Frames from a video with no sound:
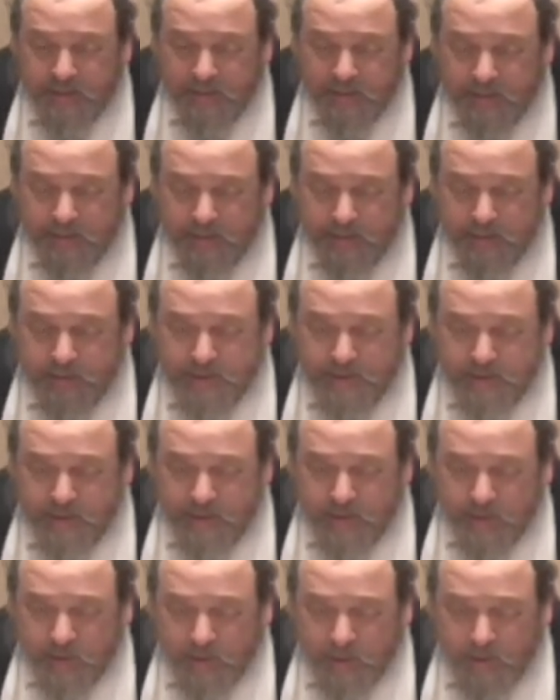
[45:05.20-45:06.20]
Like we
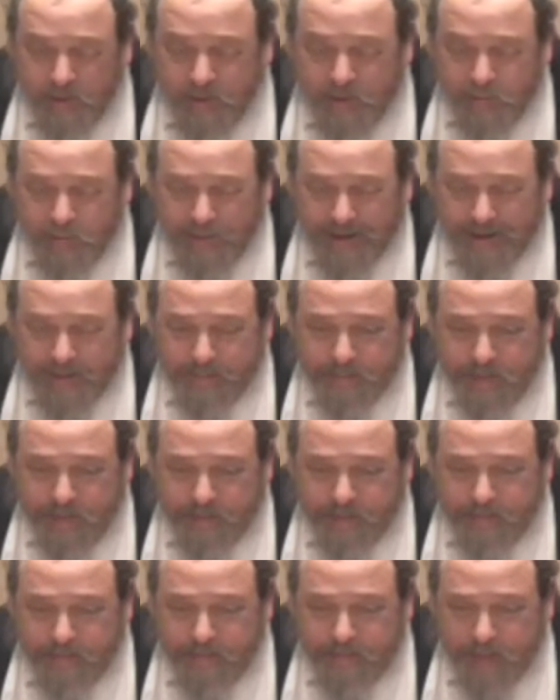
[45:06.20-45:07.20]
call the rabbi
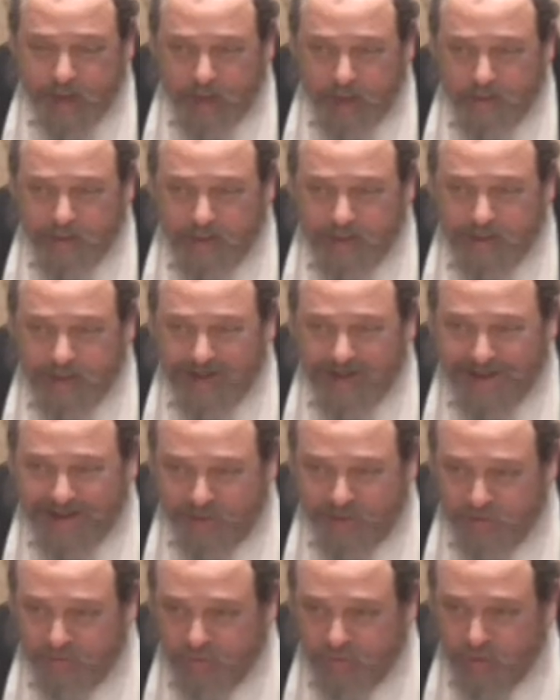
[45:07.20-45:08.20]
the Mara de
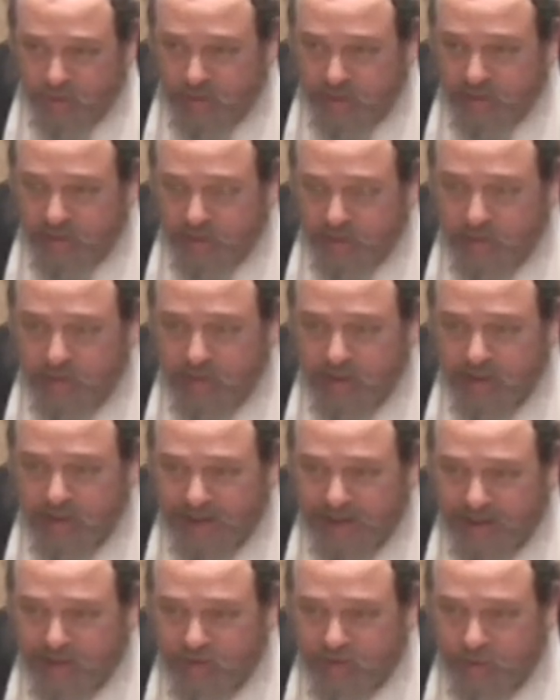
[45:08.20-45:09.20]
Atra. You know what an
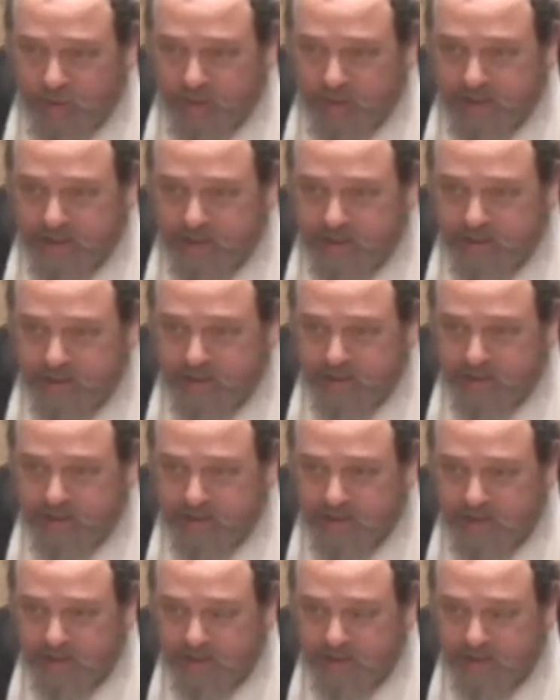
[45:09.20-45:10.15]
Atra is?